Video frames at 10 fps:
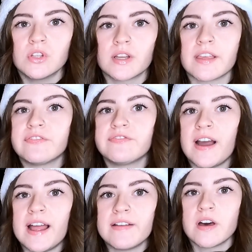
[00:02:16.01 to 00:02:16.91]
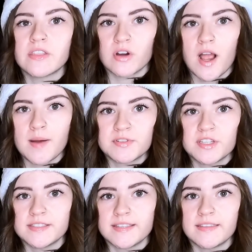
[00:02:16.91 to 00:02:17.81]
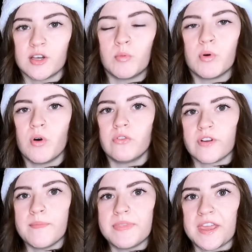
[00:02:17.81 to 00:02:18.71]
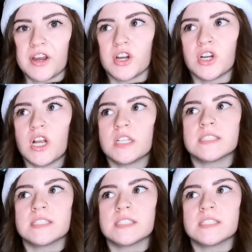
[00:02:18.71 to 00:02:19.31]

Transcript: look at 5 other options that they'll pull from their,